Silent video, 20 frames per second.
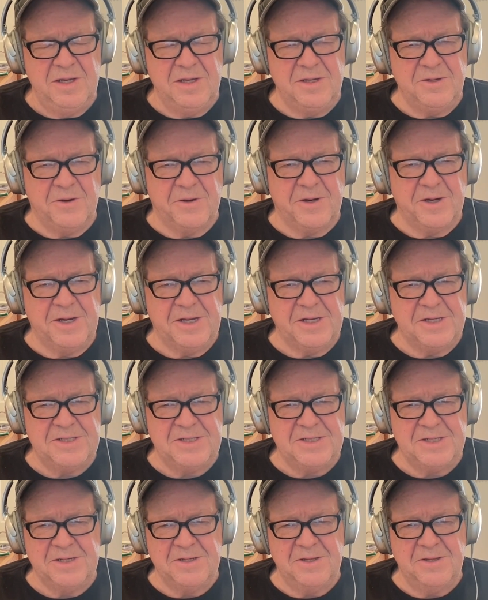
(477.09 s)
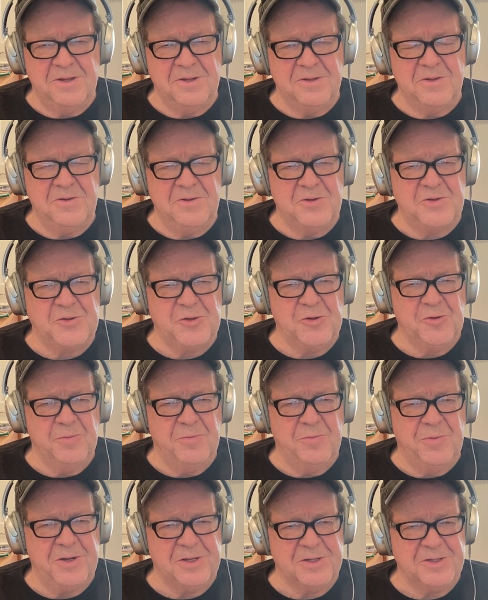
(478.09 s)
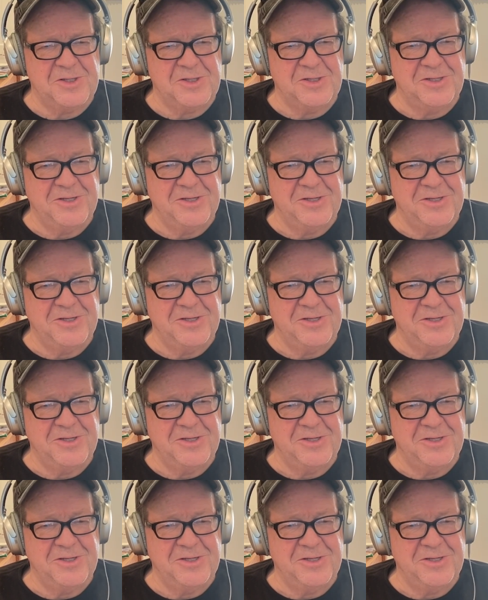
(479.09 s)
your case, the true Brits.